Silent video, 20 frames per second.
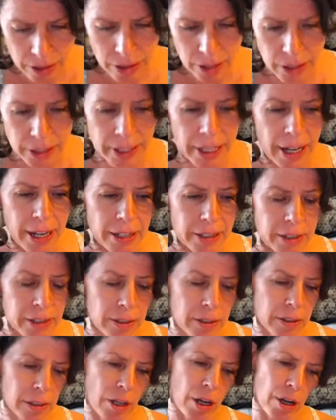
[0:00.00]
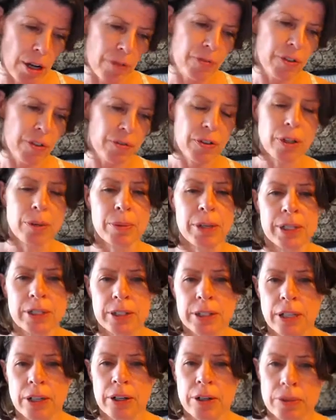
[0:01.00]
Yes, fulfillment
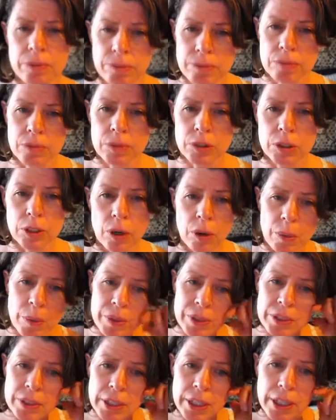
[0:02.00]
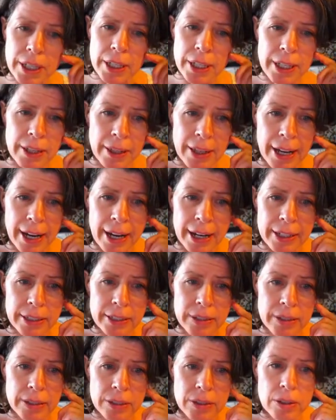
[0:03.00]
center. So I was thinking
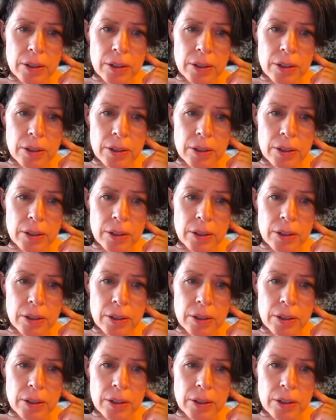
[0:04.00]
that,